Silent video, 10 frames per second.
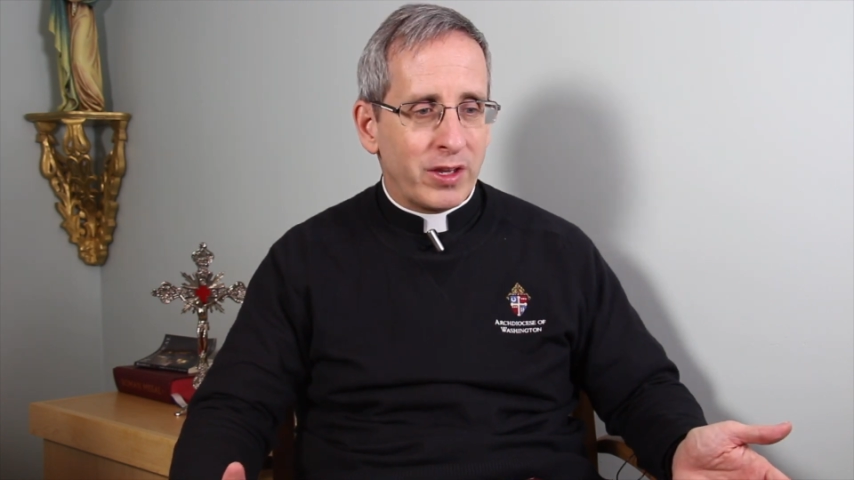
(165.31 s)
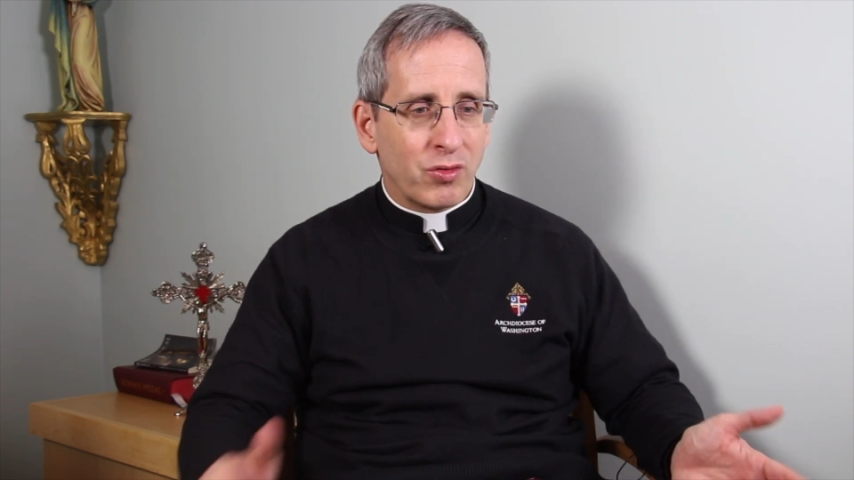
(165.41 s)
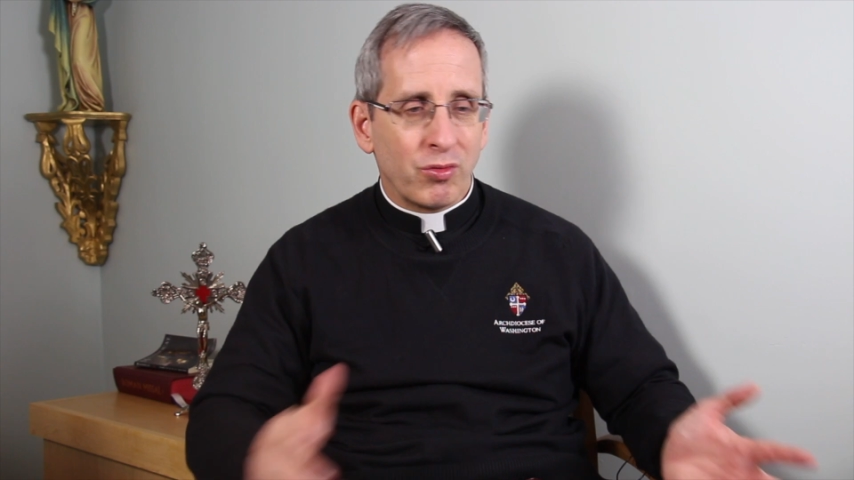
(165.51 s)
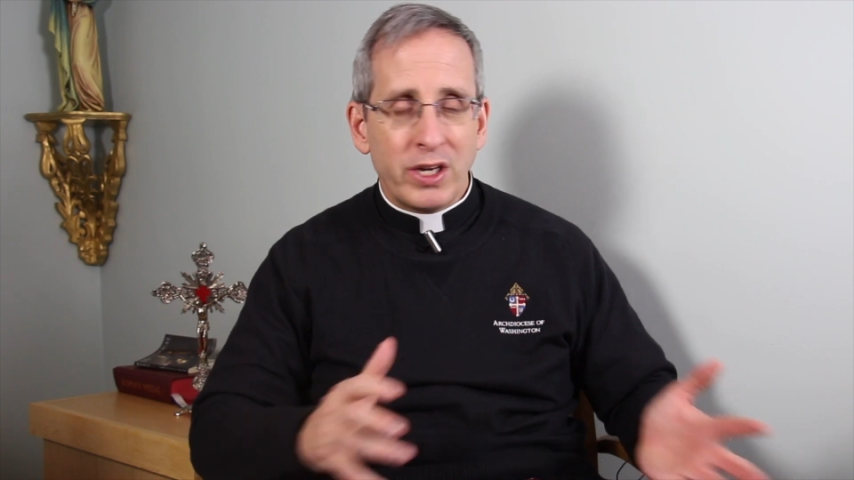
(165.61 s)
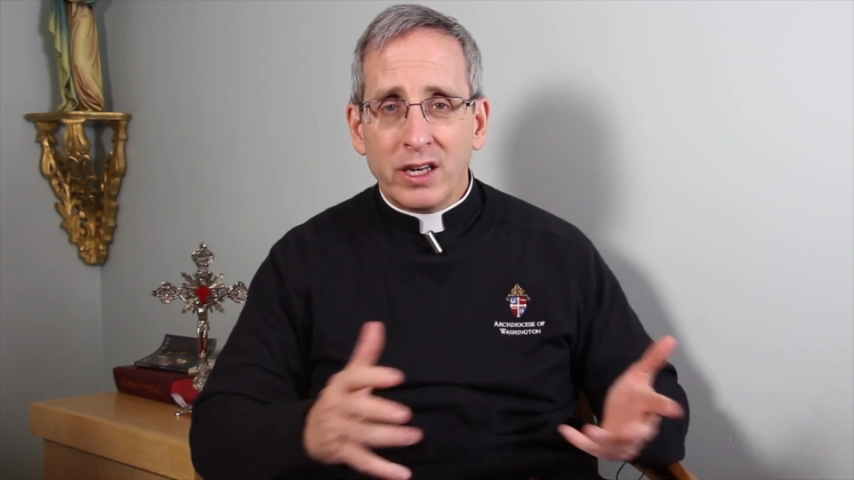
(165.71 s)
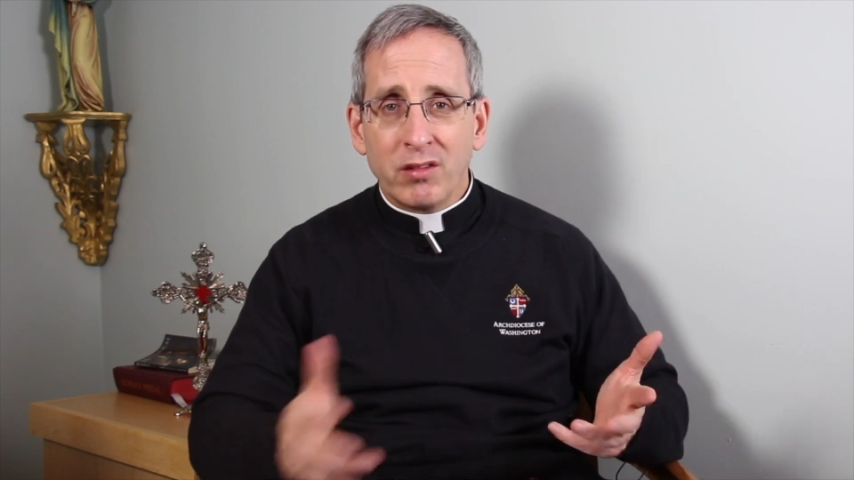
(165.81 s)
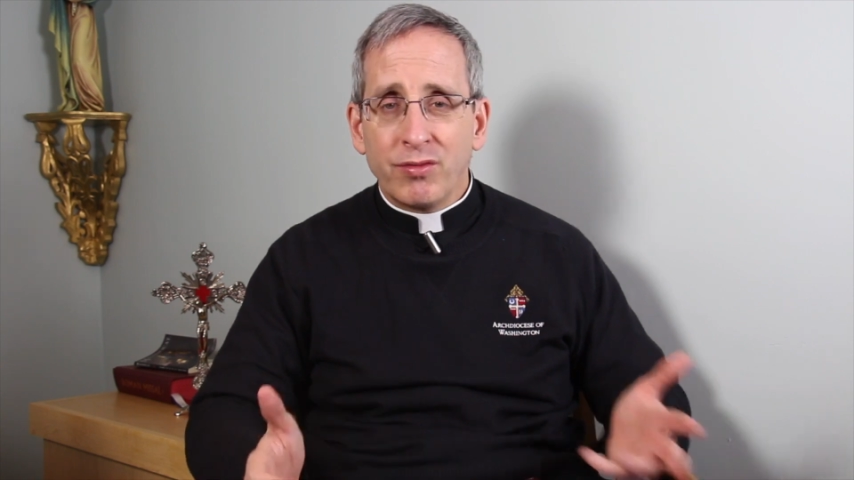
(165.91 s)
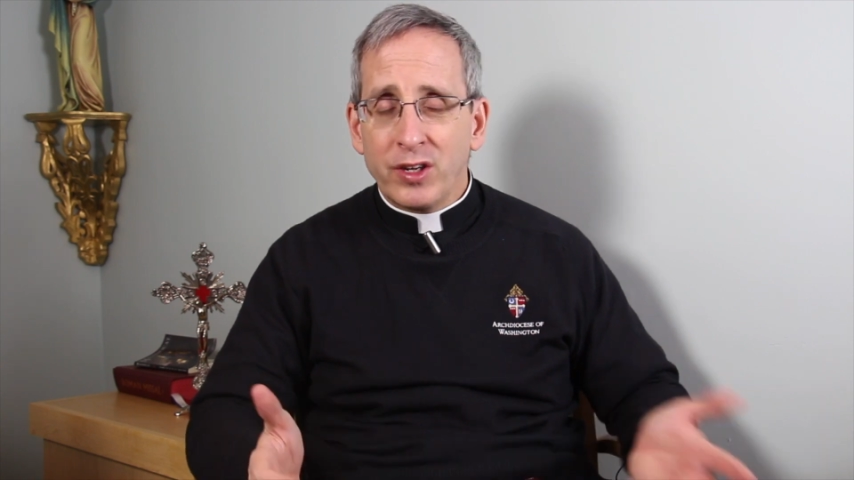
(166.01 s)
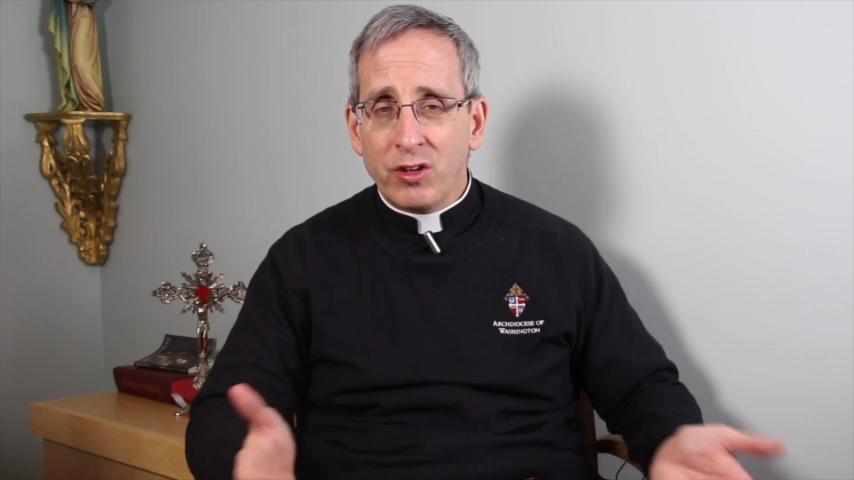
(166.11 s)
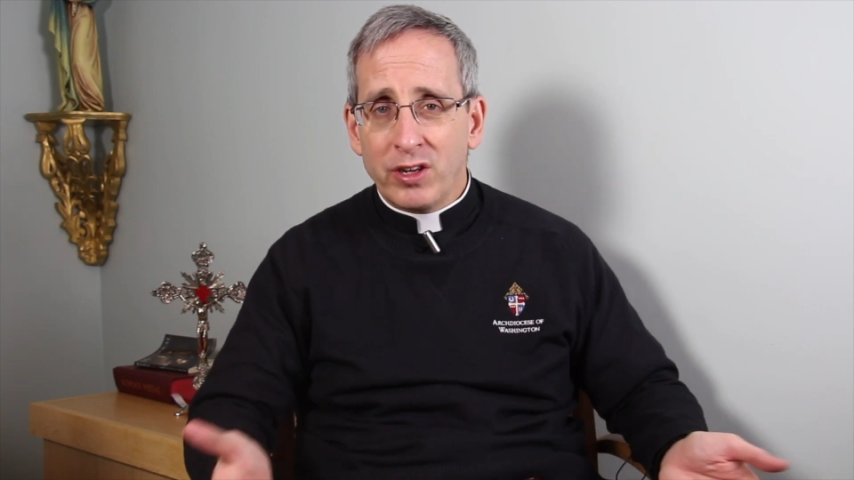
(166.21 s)
is
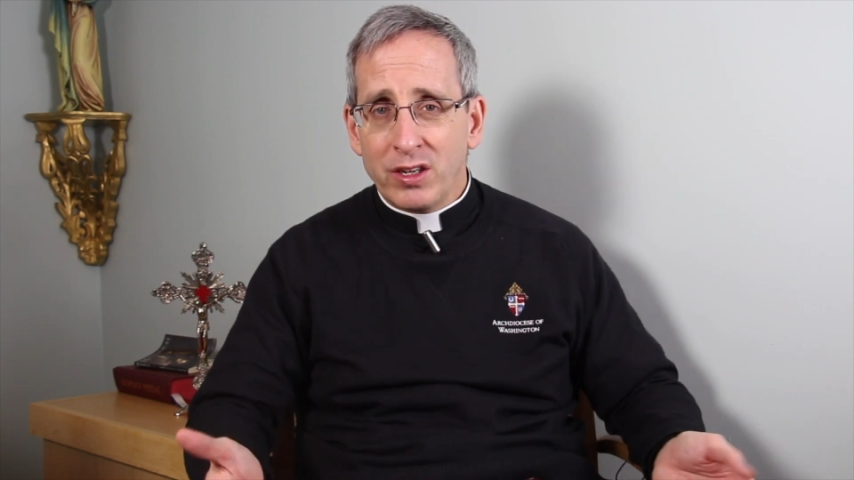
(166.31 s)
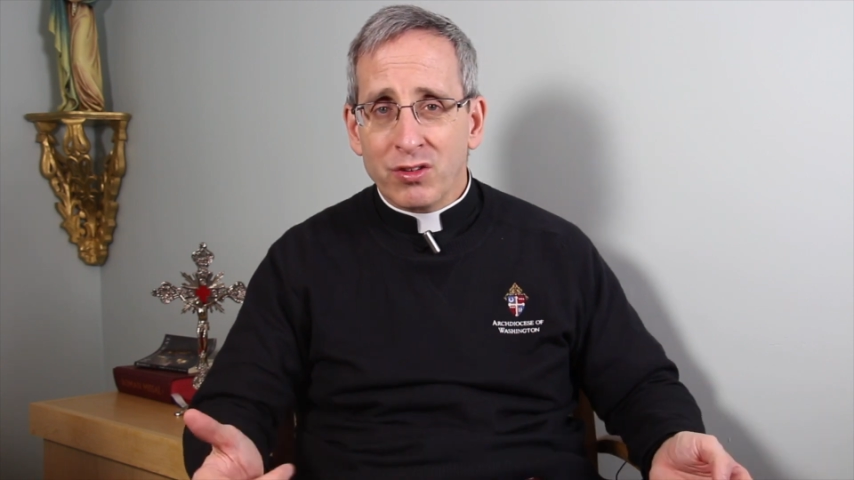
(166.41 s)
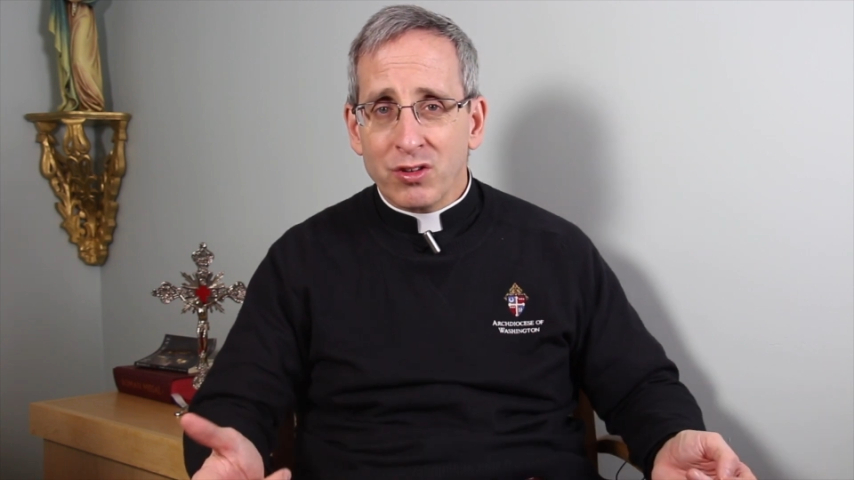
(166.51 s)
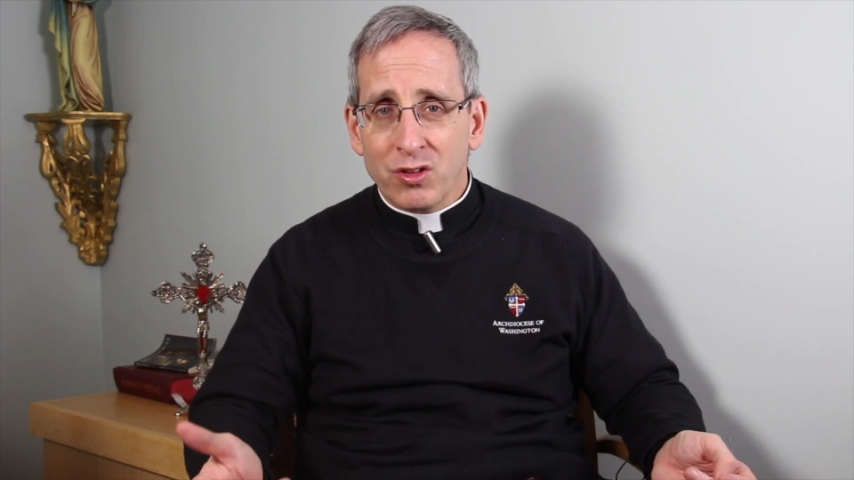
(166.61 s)
reconfigured into